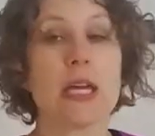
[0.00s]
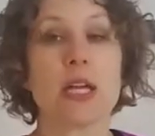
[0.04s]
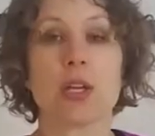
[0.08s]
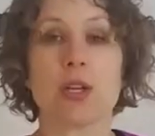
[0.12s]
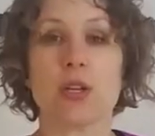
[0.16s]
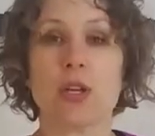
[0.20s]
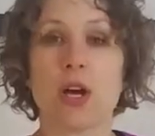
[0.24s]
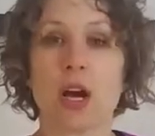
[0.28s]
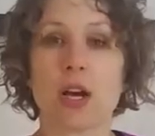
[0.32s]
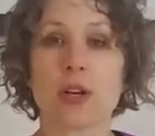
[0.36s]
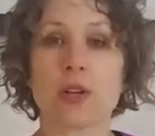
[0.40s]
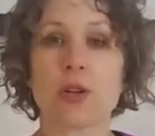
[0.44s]

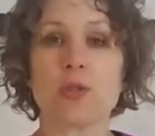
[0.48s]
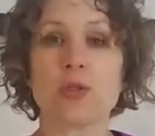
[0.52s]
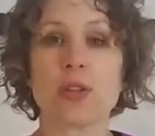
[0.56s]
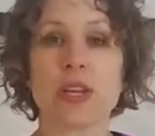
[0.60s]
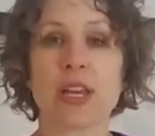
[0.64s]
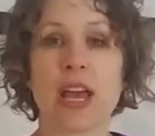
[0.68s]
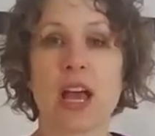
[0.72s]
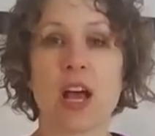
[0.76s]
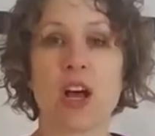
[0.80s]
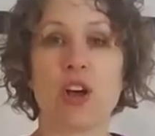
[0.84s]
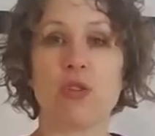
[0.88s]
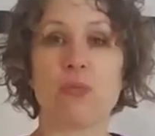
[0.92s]
not only
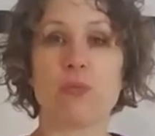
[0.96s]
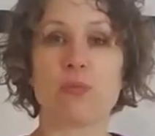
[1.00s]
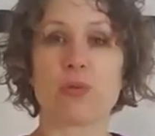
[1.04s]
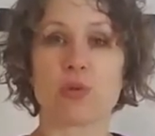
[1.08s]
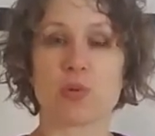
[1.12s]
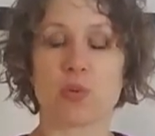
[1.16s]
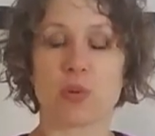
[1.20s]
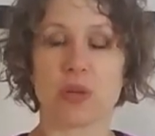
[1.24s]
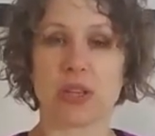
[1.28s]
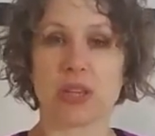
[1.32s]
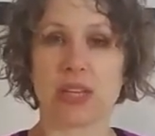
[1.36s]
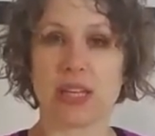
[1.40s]

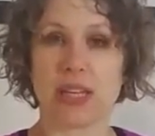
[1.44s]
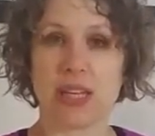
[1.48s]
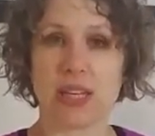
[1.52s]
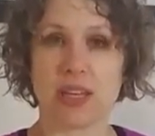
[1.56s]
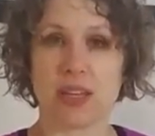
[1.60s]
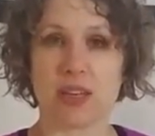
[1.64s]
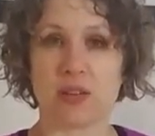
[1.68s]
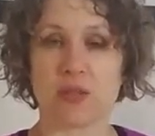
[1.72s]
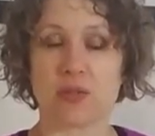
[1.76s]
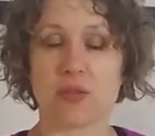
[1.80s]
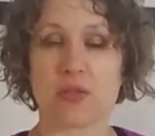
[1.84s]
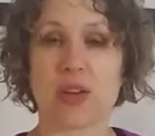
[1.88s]
helps
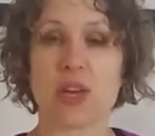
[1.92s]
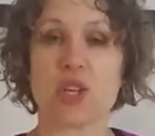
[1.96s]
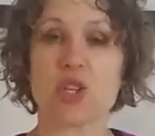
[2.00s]
relieve